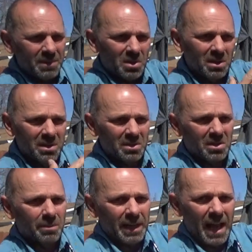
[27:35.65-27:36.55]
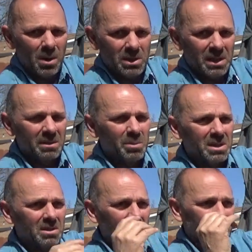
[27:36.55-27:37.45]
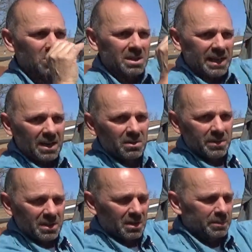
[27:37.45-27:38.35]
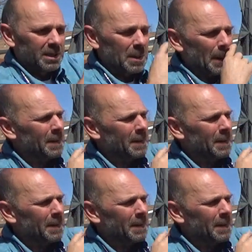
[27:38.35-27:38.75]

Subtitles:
so this is Sonoma County, but there's also a town of Sonoma